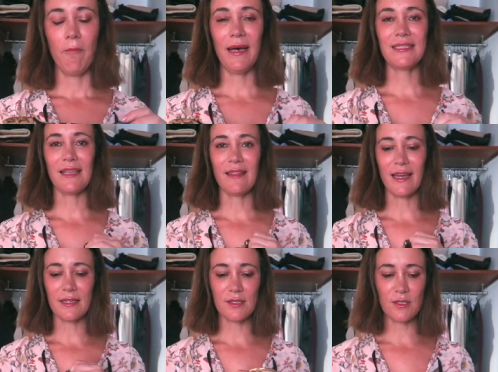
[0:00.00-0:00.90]
But
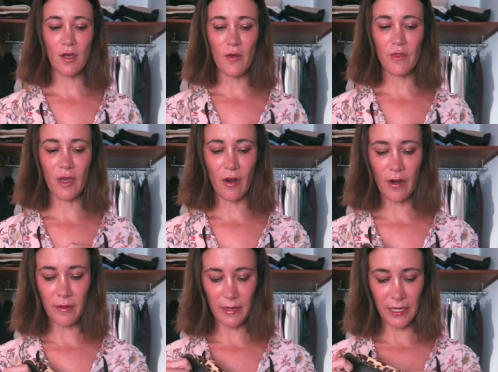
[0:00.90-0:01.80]
they're so, they
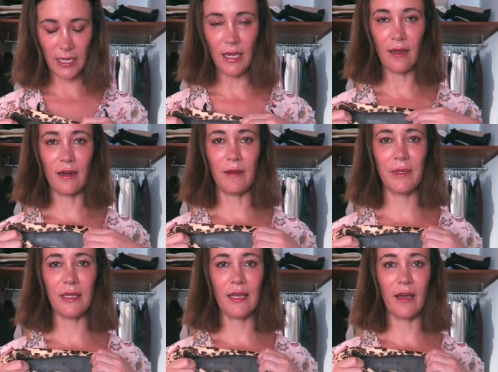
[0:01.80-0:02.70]
hurt here. I
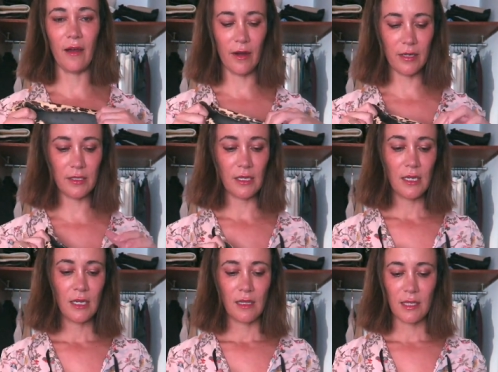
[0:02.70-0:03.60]
mean, they hurt.
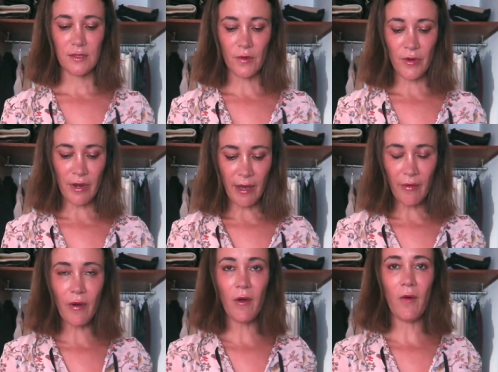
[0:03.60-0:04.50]
They're so
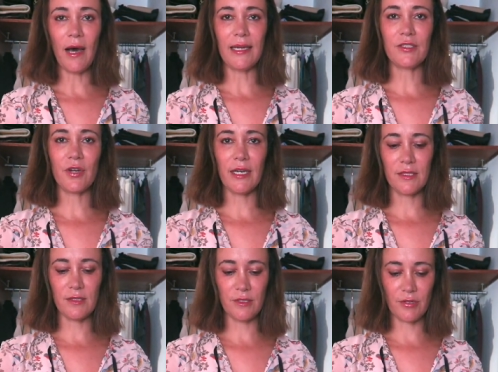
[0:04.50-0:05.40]
narrow. I try
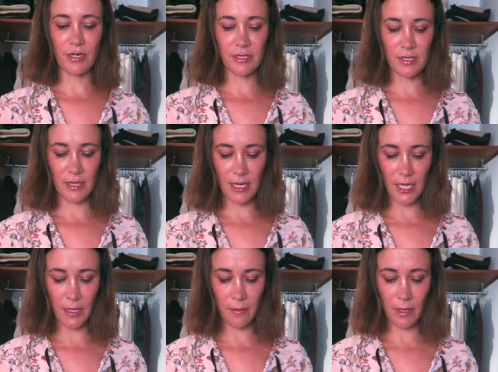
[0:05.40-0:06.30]
to stretch
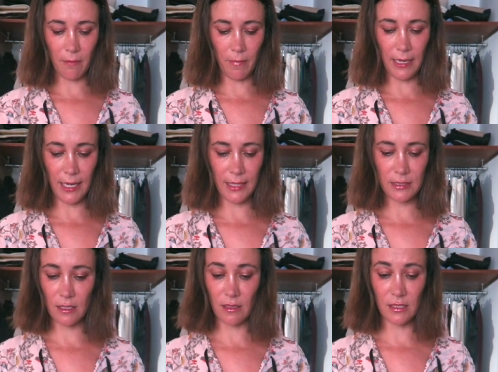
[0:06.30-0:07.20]
them,
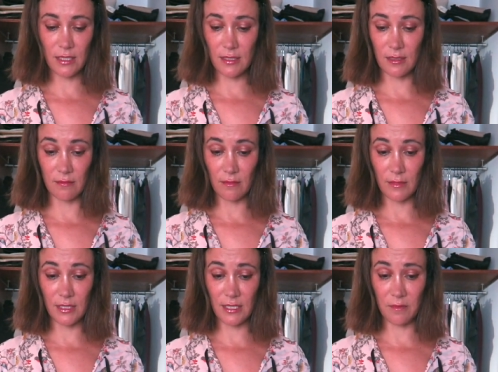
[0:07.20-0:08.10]
but they just
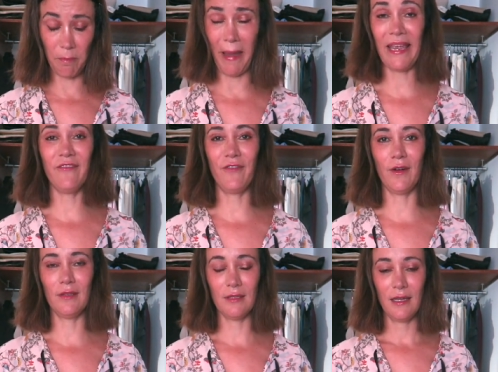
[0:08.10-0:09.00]
they're just
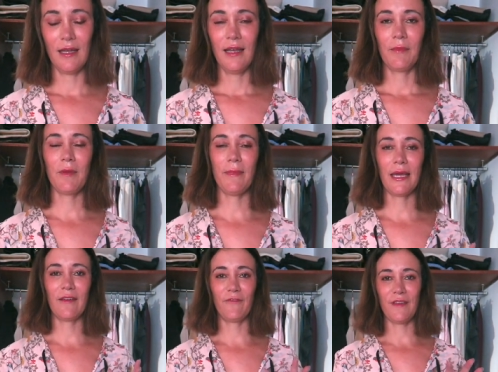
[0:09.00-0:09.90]
painful I mean
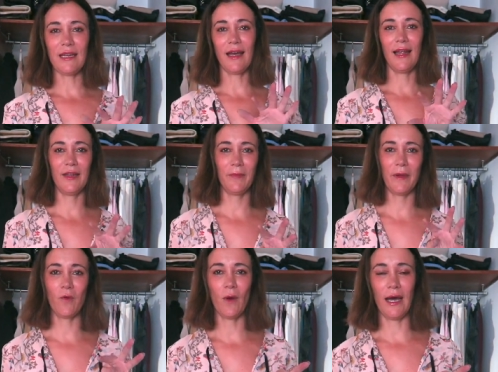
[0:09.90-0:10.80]
my feet are a little
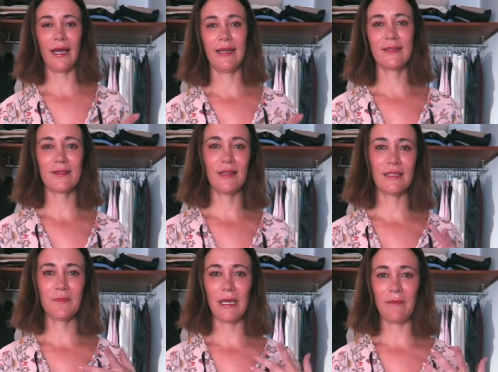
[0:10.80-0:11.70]
bit wide so
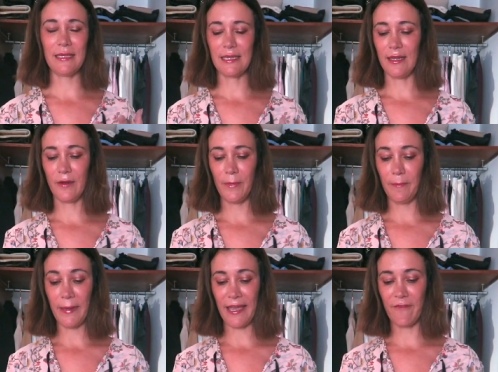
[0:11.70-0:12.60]
that's maybe it's a little
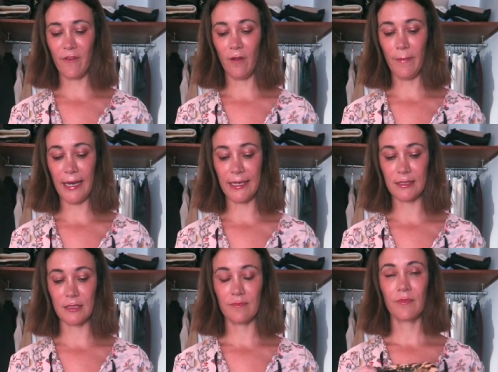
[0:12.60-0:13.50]
bit painful but